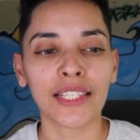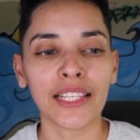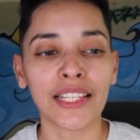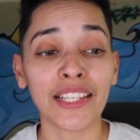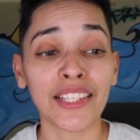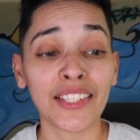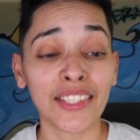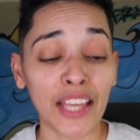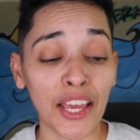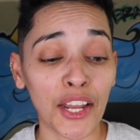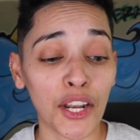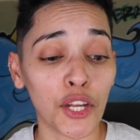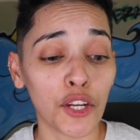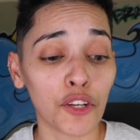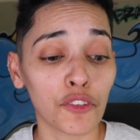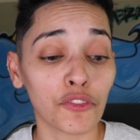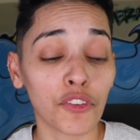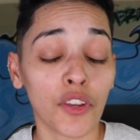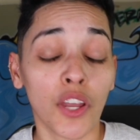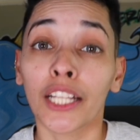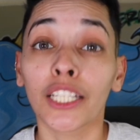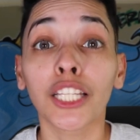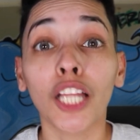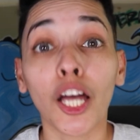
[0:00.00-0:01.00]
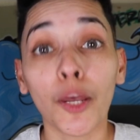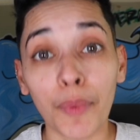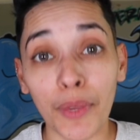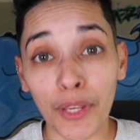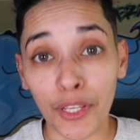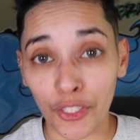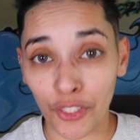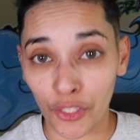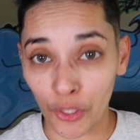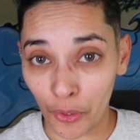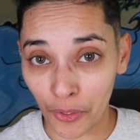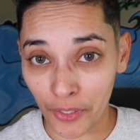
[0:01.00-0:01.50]
instead of
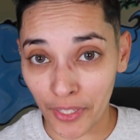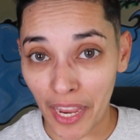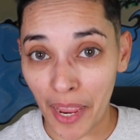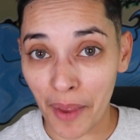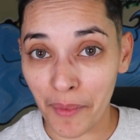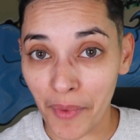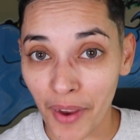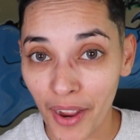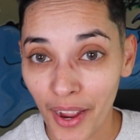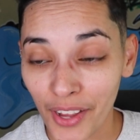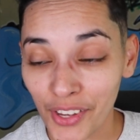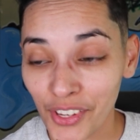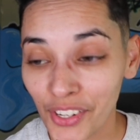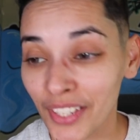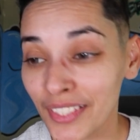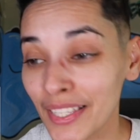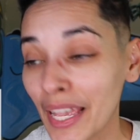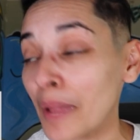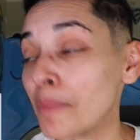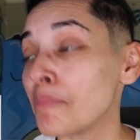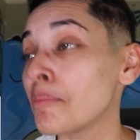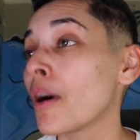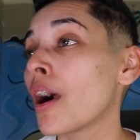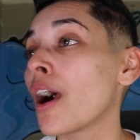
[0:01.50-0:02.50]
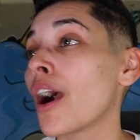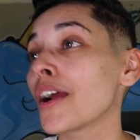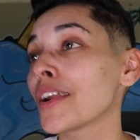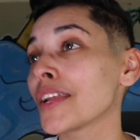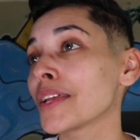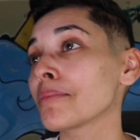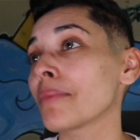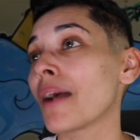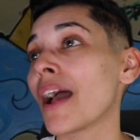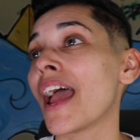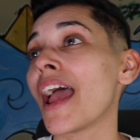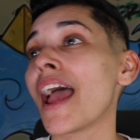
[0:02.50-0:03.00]
clubbing so damn much because I
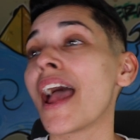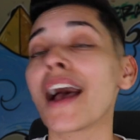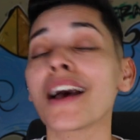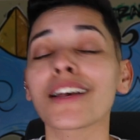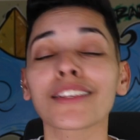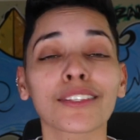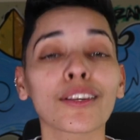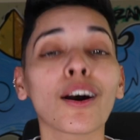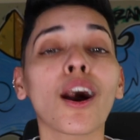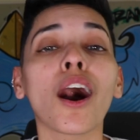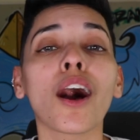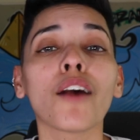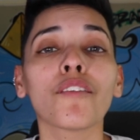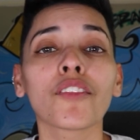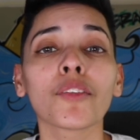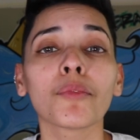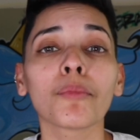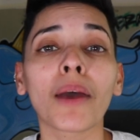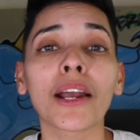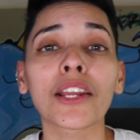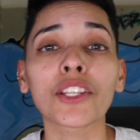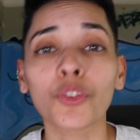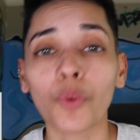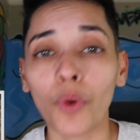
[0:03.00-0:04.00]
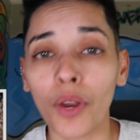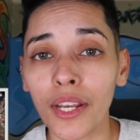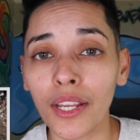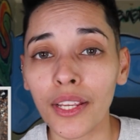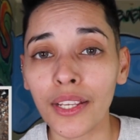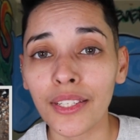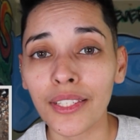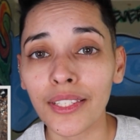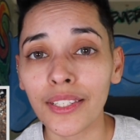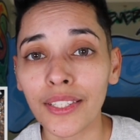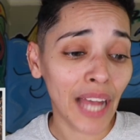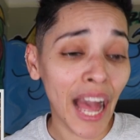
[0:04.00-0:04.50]
partied my ass off in my
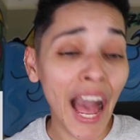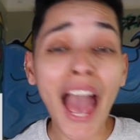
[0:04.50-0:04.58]
20s.